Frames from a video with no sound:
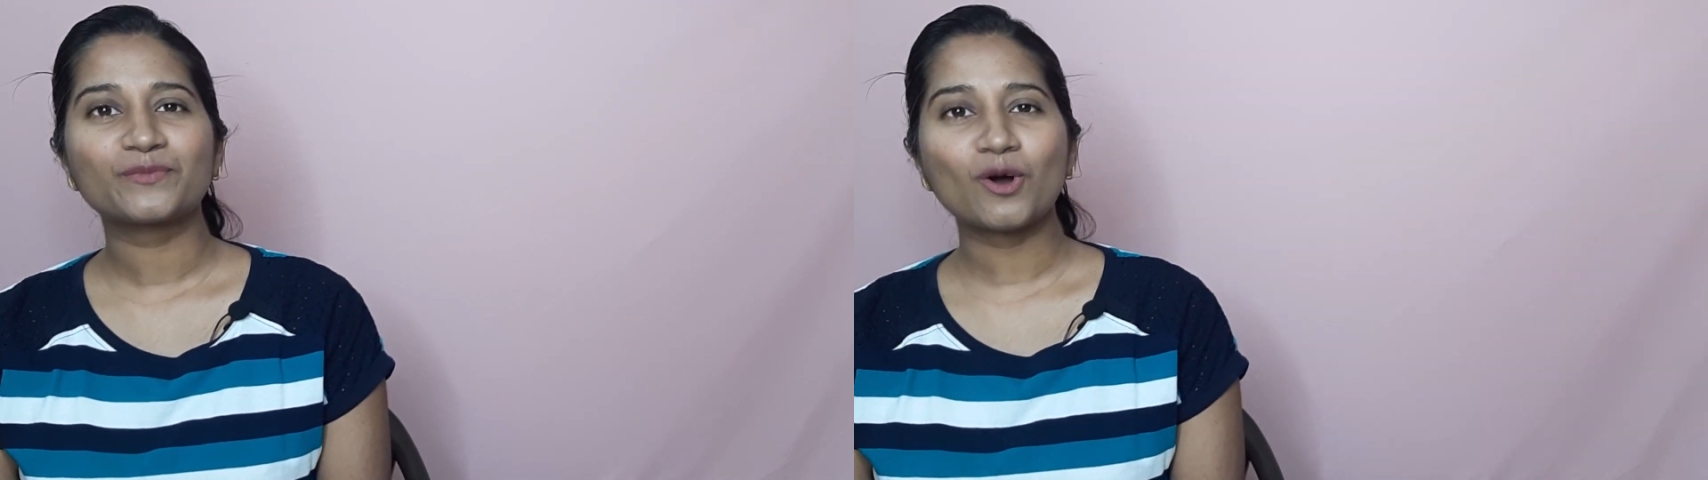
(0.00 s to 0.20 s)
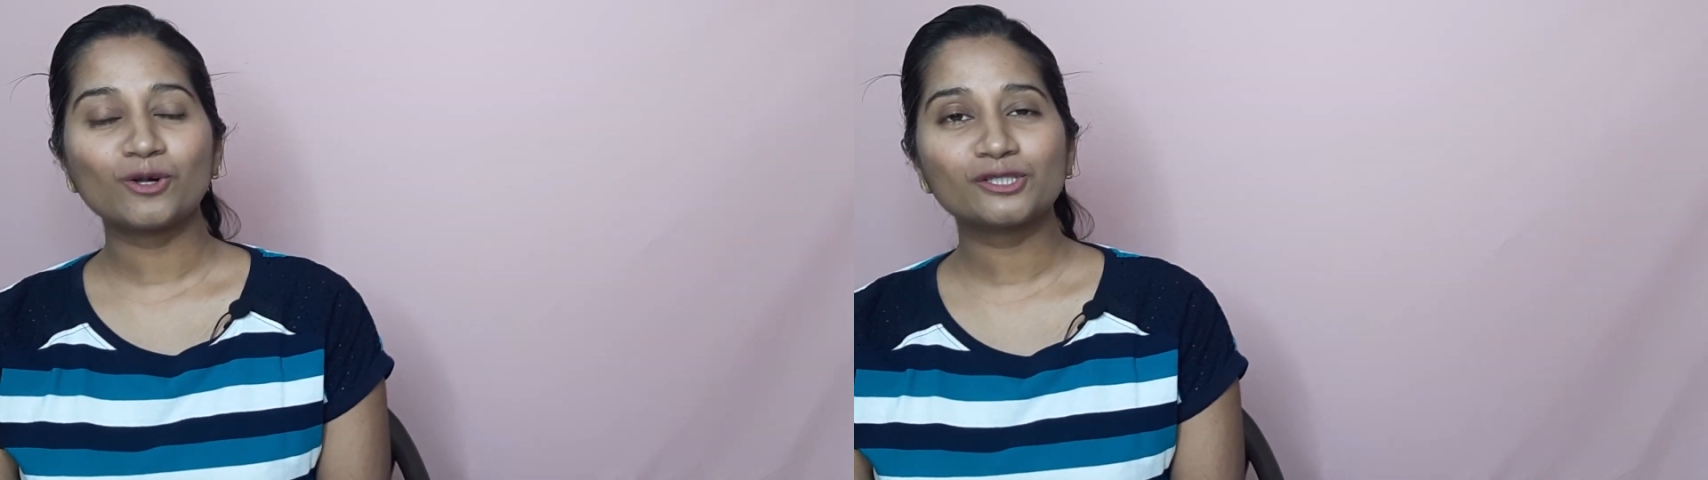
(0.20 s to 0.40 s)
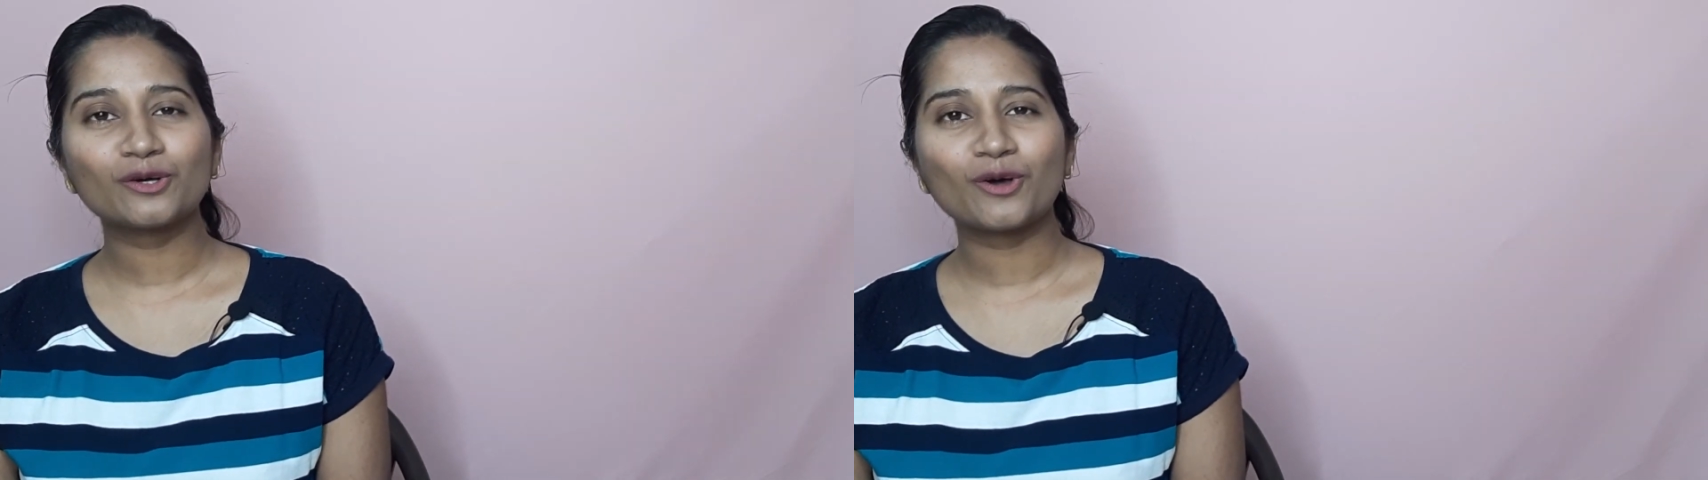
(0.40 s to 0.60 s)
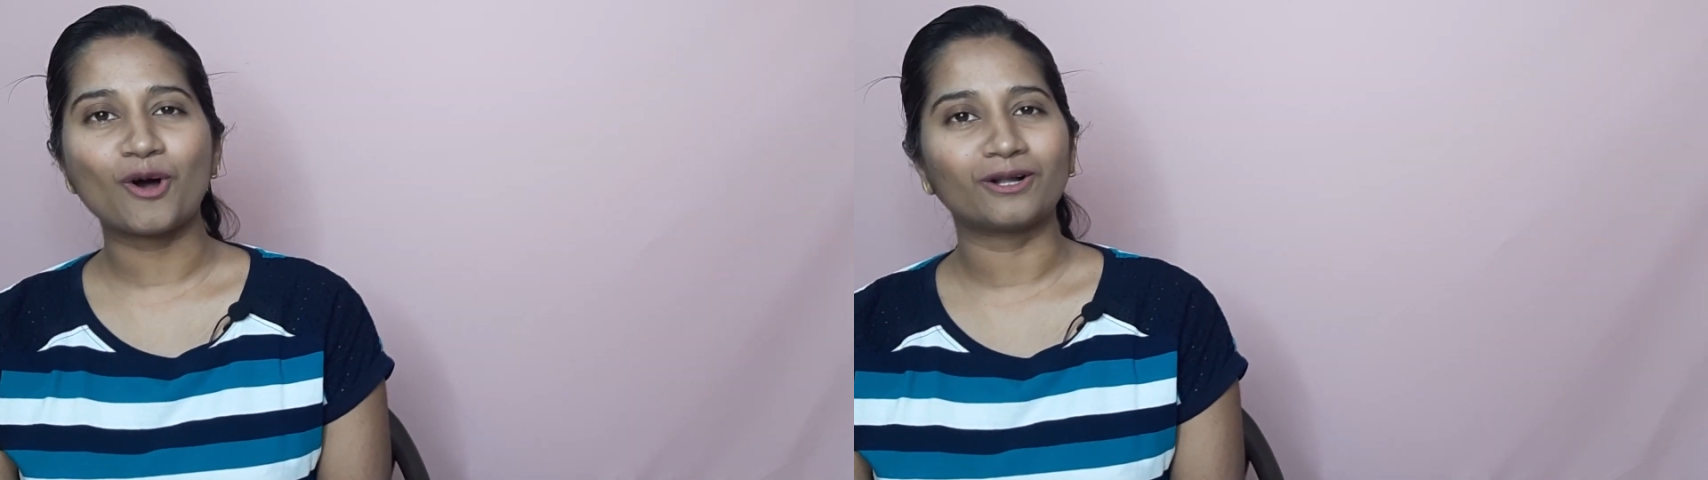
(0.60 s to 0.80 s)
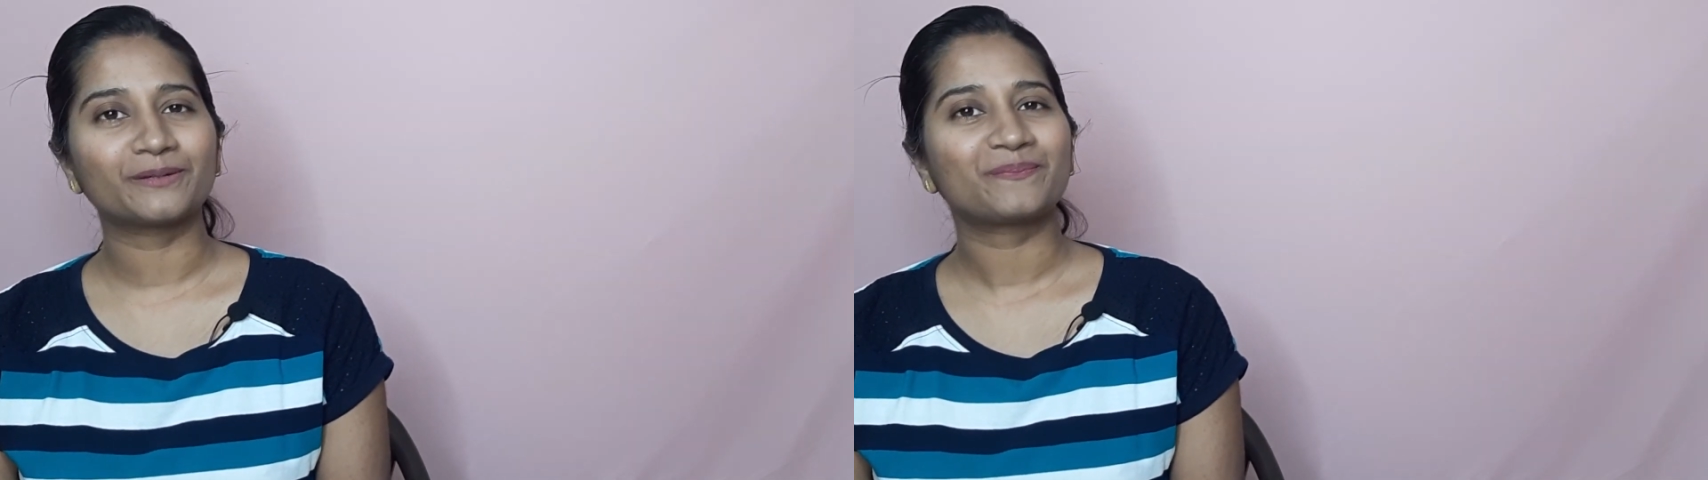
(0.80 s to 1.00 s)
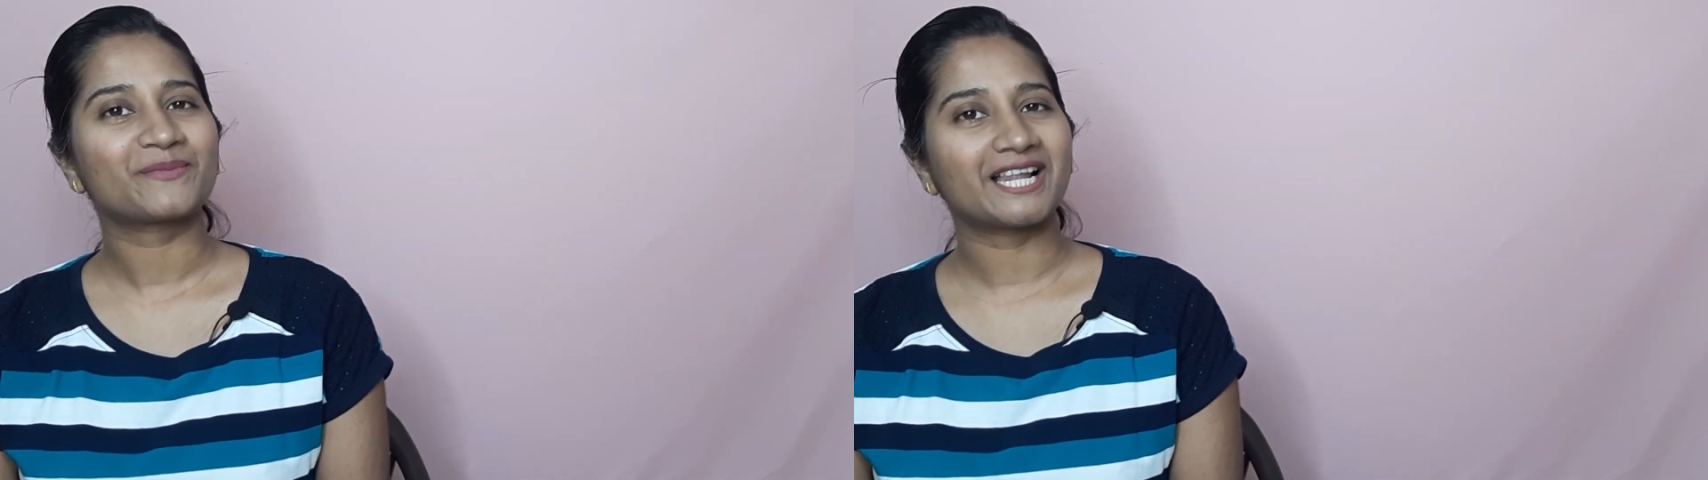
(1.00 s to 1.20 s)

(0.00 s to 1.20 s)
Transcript: also called